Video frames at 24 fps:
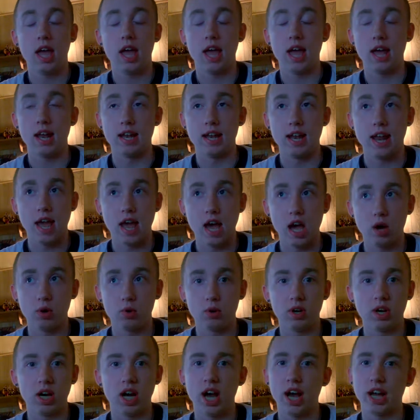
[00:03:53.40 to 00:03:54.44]
And now,
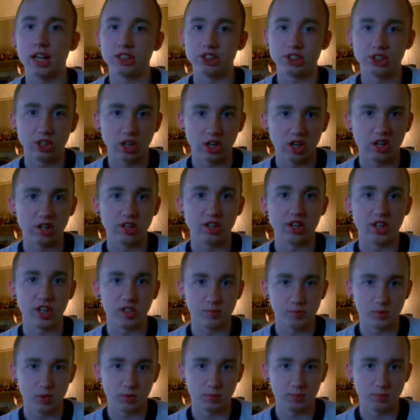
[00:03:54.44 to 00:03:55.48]
I start another
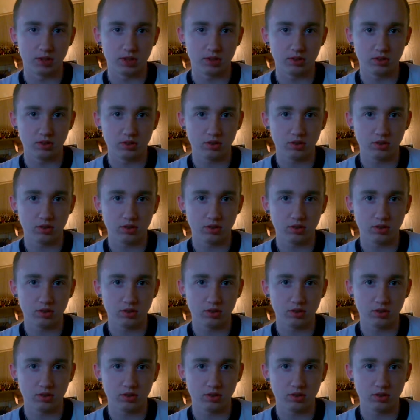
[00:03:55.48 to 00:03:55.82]
movement.